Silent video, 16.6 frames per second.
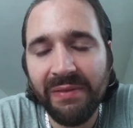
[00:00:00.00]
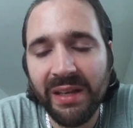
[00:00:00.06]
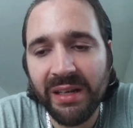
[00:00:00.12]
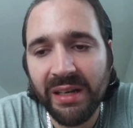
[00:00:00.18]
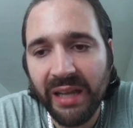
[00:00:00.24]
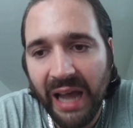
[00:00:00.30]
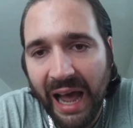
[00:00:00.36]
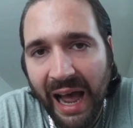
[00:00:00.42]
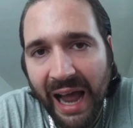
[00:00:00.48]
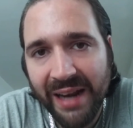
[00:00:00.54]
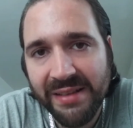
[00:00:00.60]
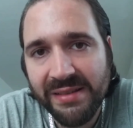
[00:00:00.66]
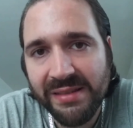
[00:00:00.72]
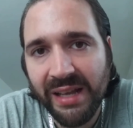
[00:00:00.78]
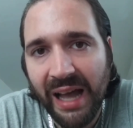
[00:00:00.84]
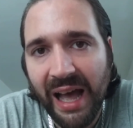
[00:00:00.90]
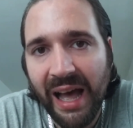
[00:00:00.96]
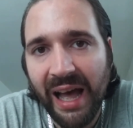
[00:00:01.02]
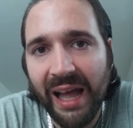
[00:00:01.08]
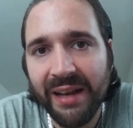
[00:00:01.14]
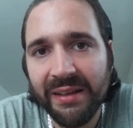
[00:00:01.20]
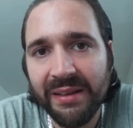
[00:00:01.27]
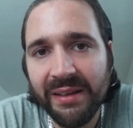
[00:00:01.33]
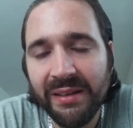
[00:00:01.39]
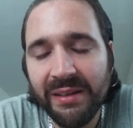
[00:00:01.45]
then God is
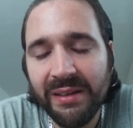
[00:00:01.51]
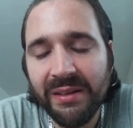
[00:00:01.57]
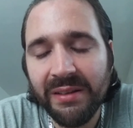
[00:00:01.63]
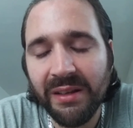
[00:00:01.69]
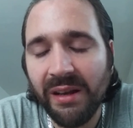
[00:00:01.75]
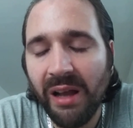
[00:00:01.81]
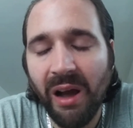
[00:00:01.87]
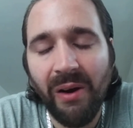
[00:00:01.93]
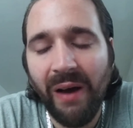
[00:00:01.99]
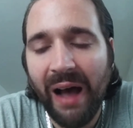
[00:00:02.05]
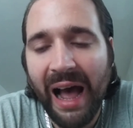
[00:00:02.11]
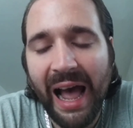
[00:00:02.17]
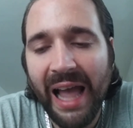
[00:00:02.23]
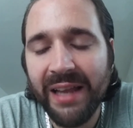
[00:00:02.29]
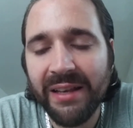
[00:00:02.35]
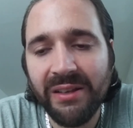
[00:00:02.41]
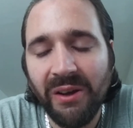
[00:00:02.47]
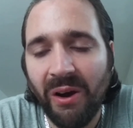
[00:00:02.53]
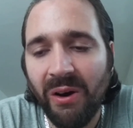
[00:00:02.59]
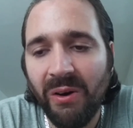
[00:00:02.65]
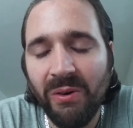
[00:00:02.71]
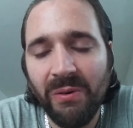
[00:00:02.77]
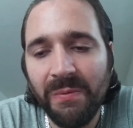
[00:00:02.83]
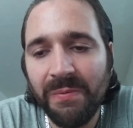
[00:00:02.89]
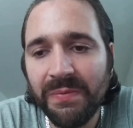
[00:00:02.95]
God. You know, I
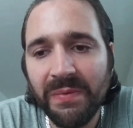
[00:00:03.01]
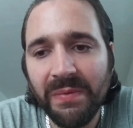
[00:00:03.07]
don't.